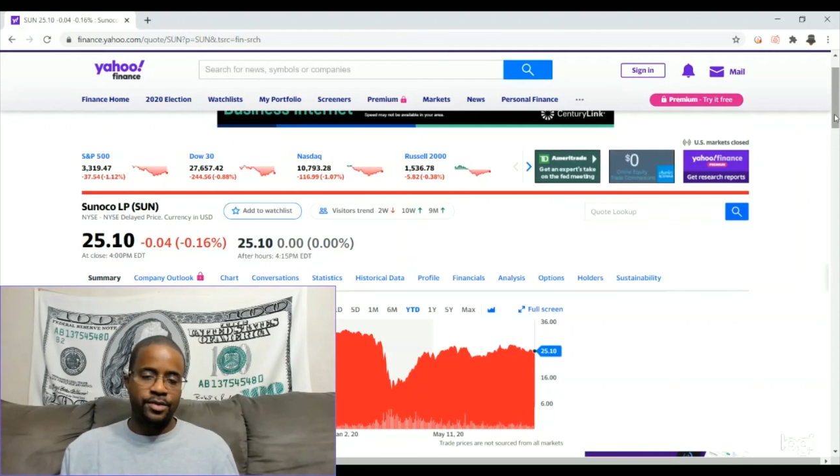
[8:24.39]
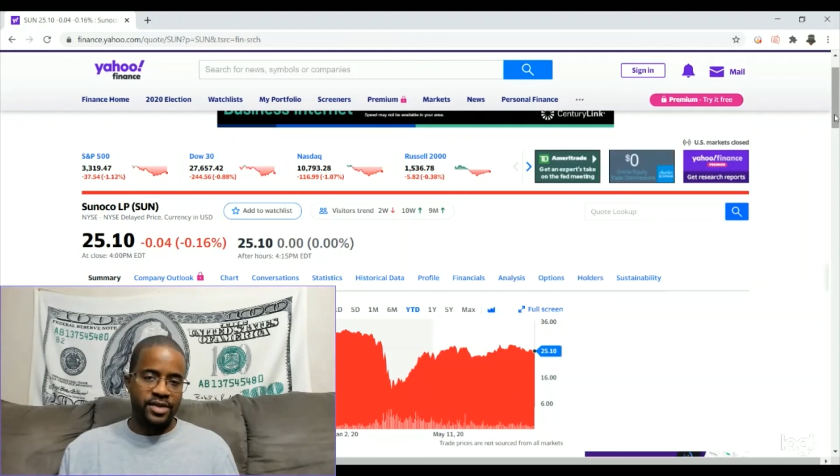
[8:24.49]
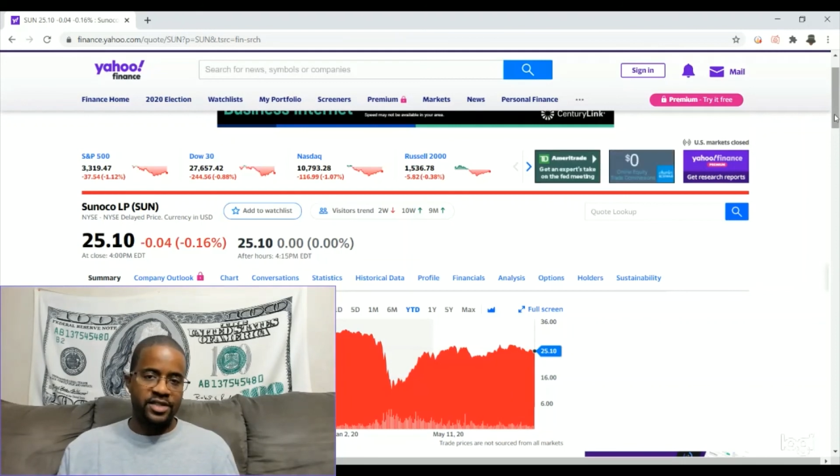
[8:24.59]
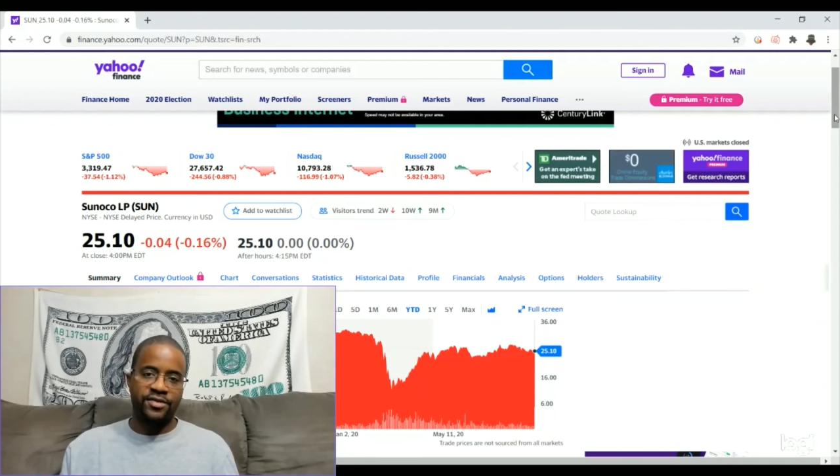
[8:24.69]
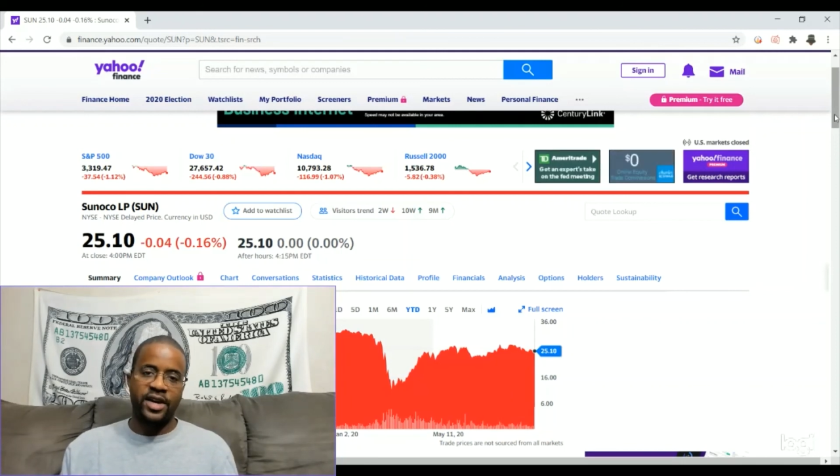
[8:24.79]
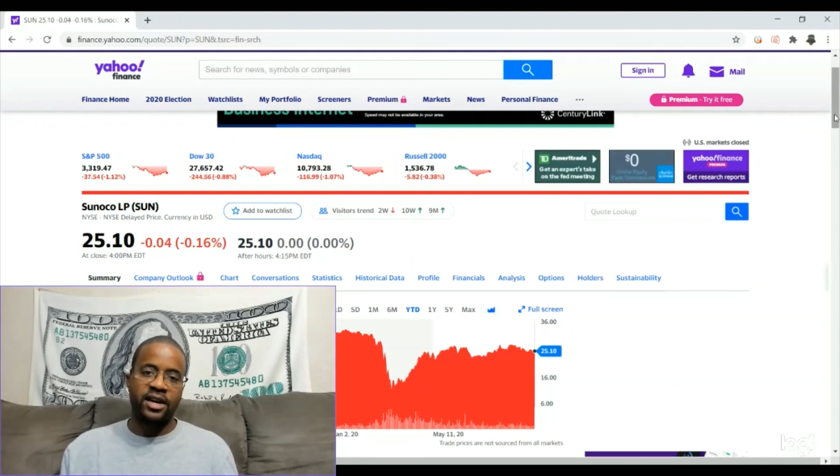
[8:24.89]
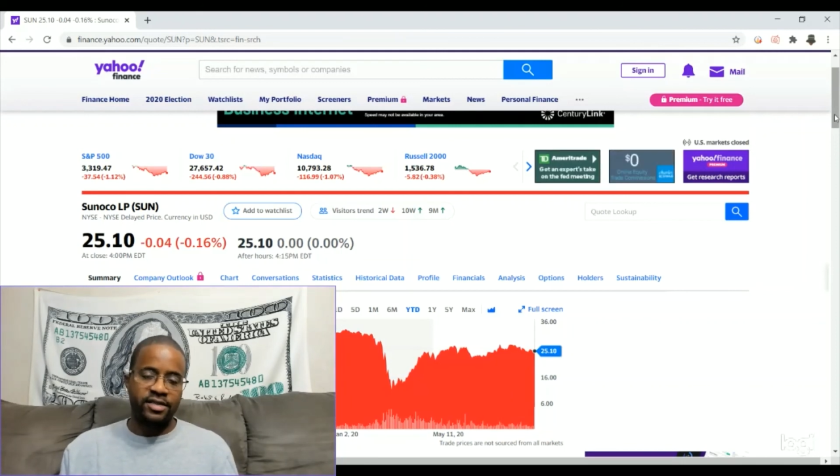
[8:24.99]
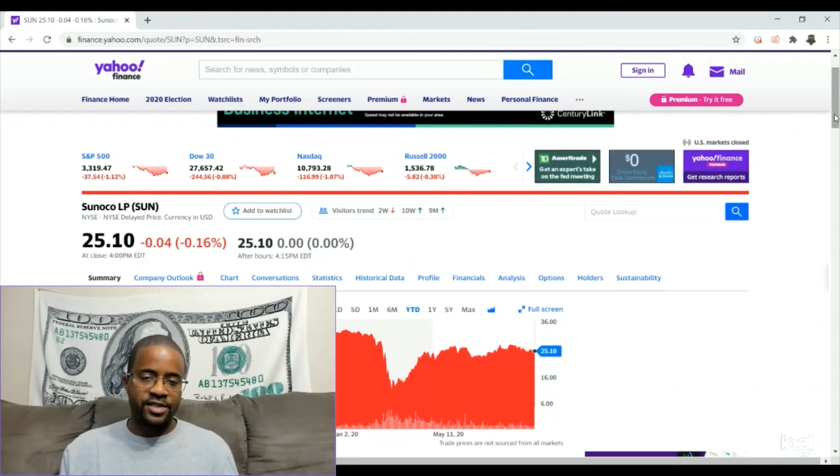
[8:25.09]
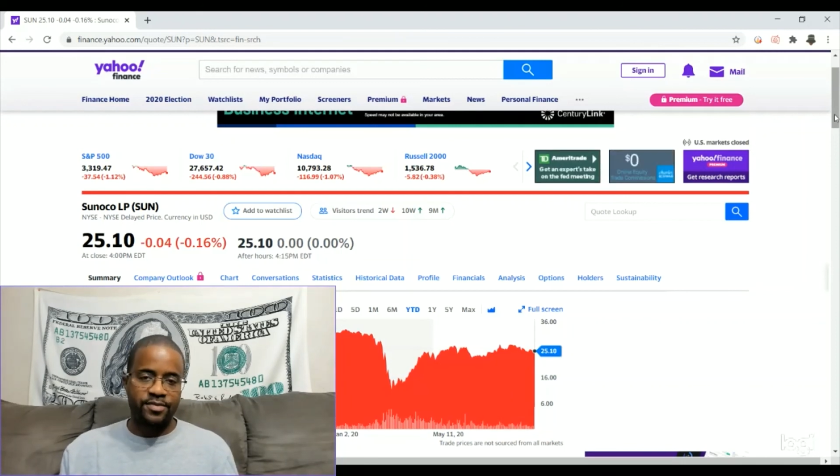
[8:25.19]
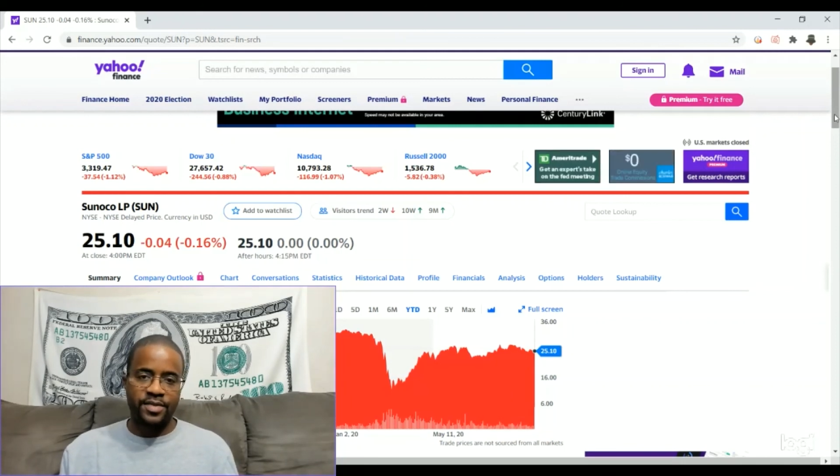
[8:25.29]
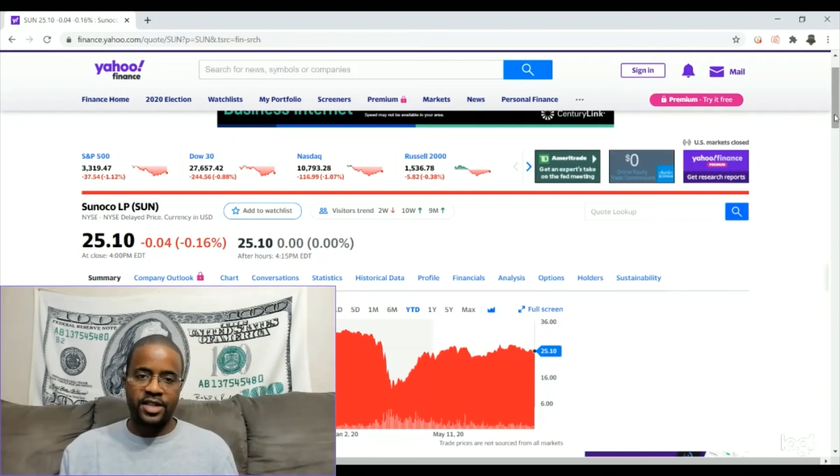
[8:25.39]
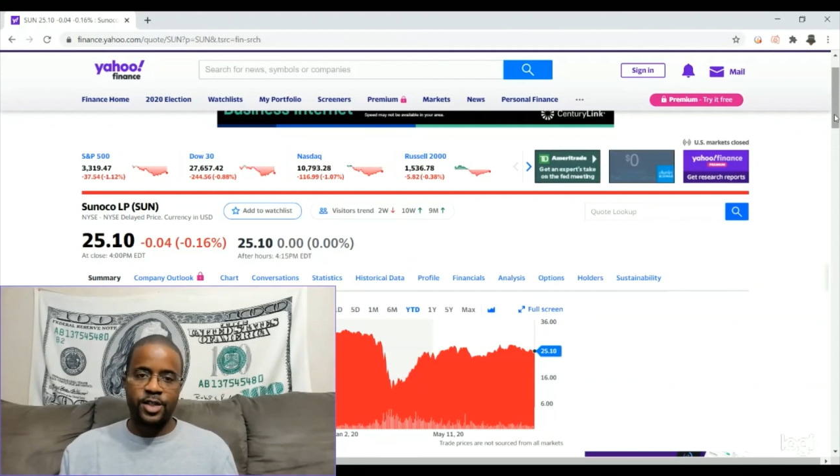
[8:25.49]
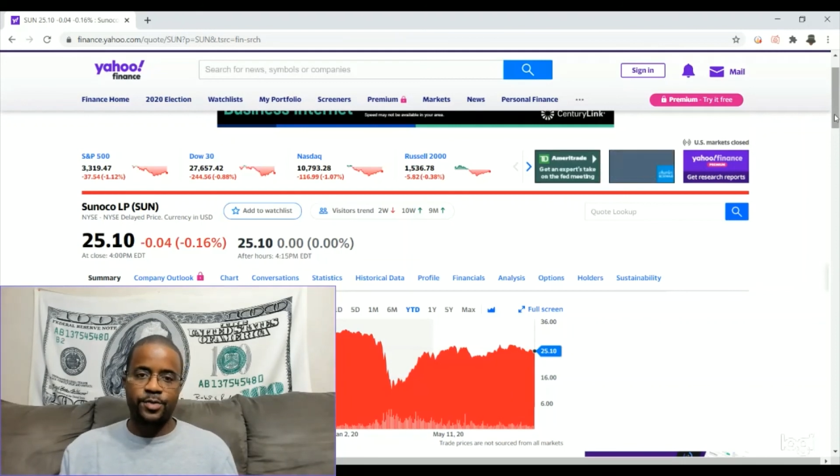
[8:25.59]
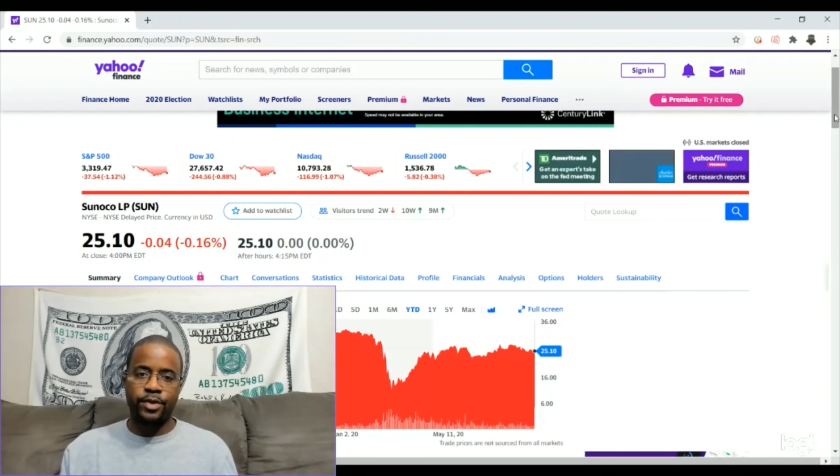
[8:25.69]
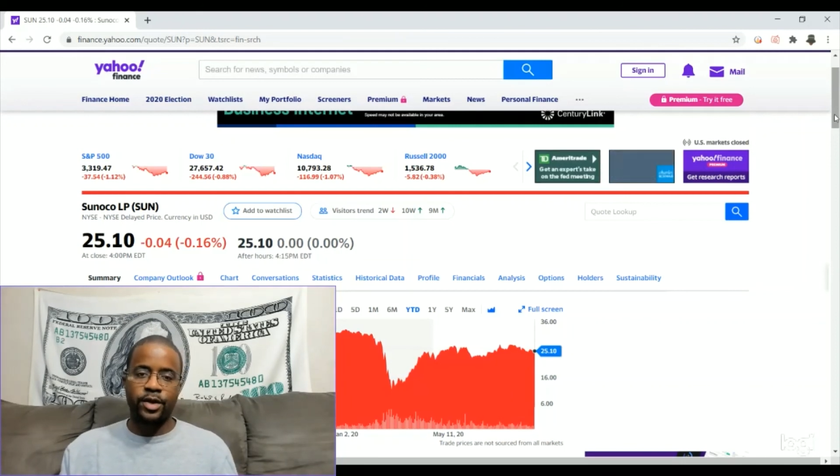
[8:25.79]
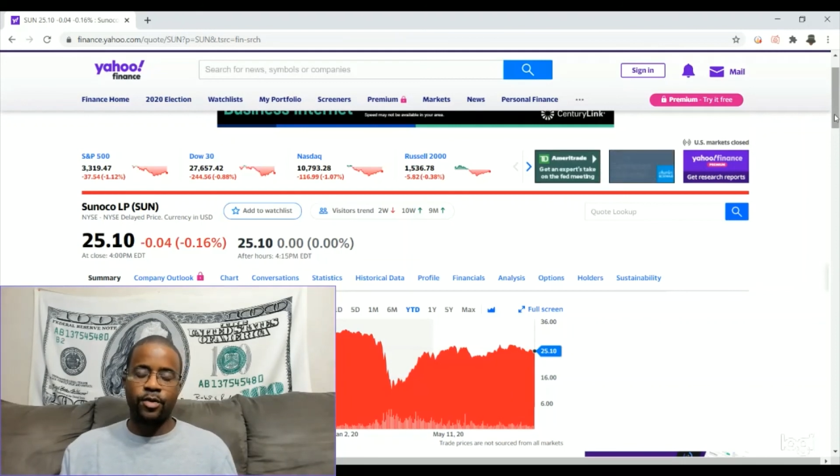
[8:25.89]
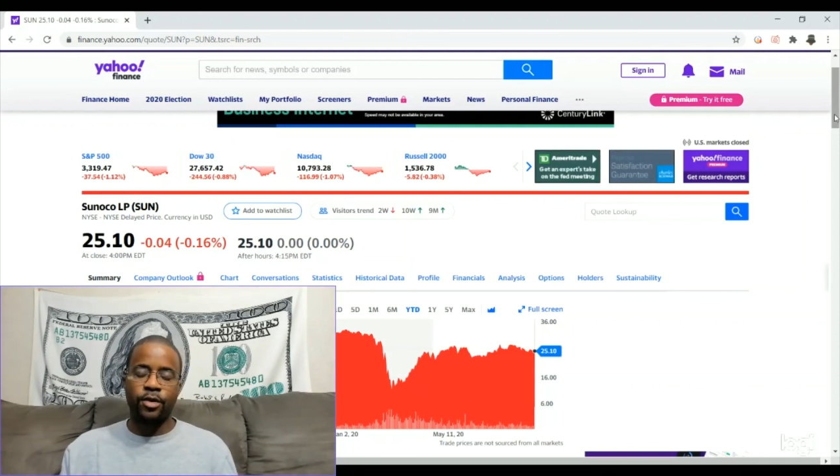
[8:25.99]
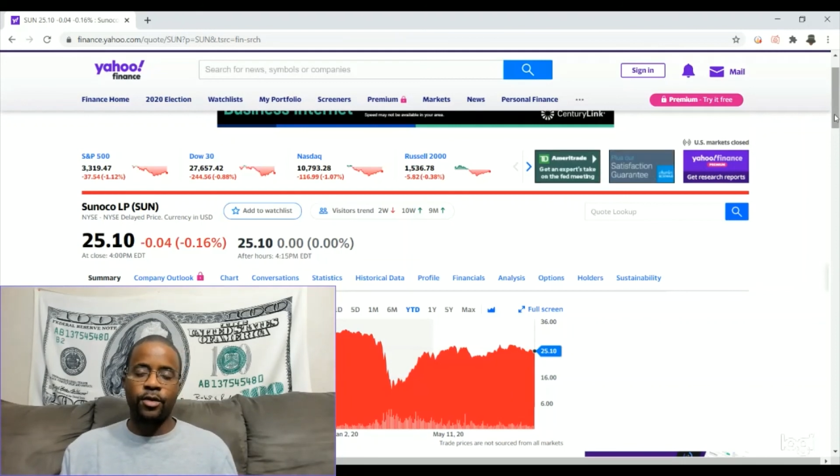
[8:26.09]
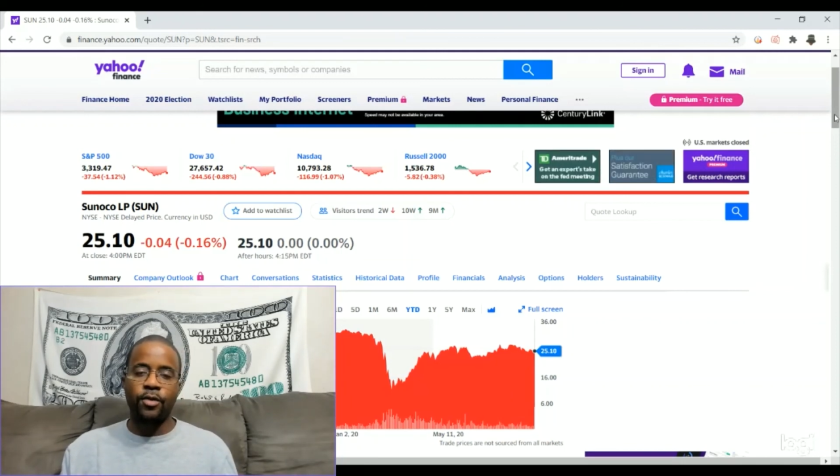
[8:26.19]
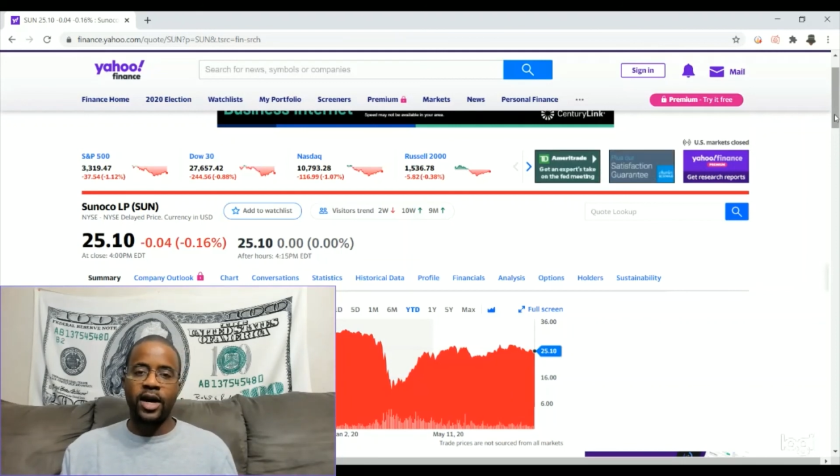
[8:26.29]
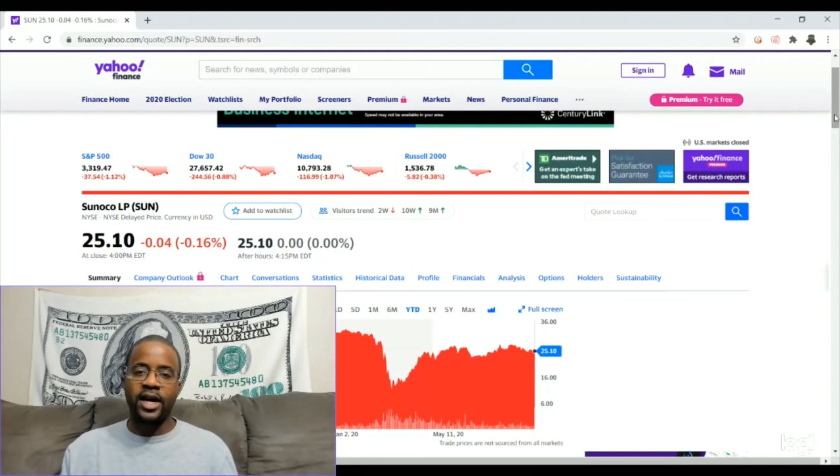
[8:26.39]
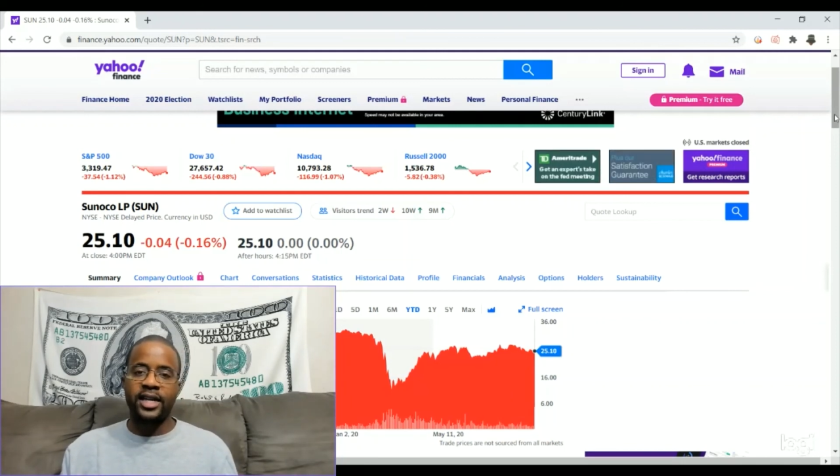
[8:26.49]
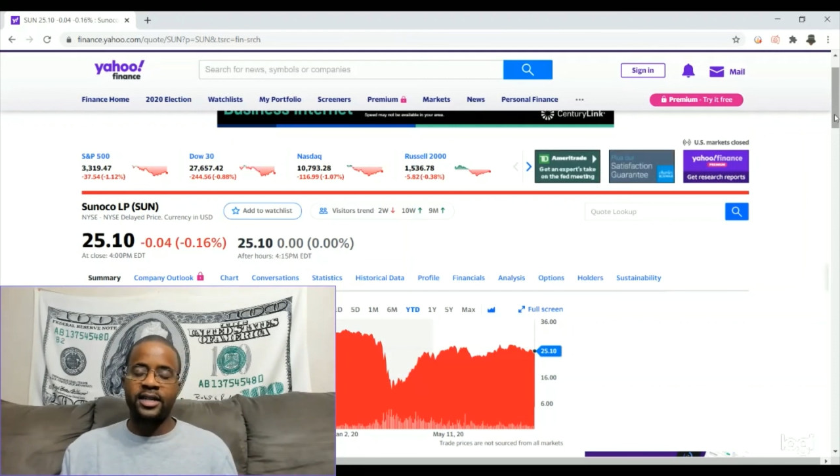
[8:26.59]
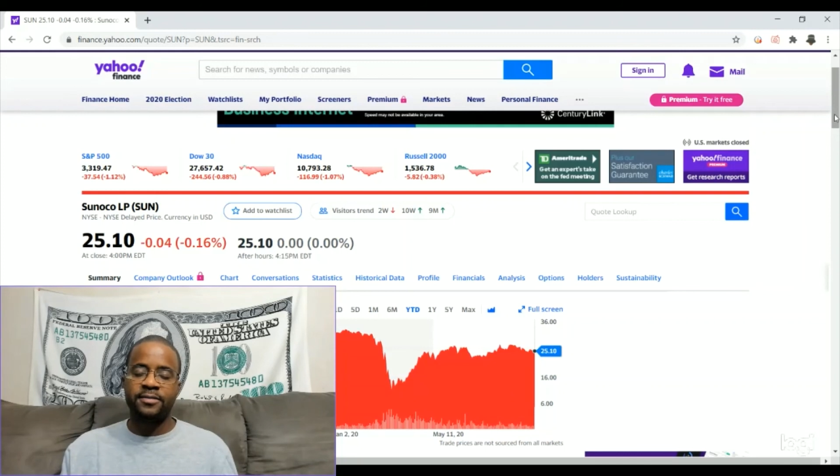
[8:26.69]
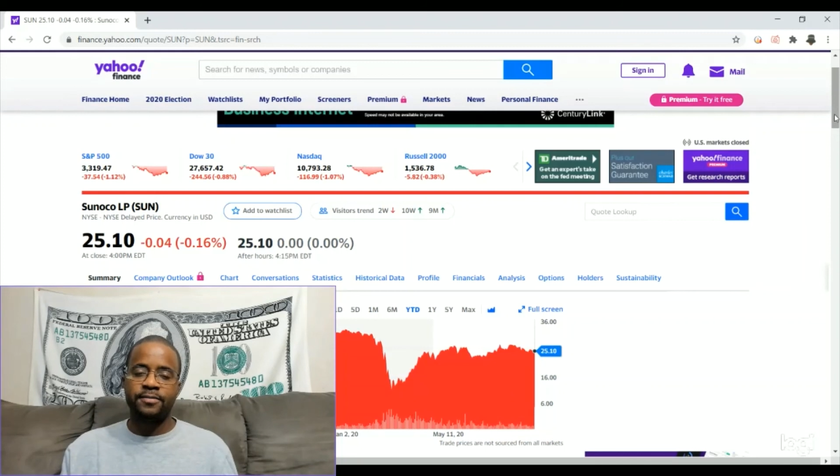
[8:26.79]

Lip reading: this virus being spread worldwide.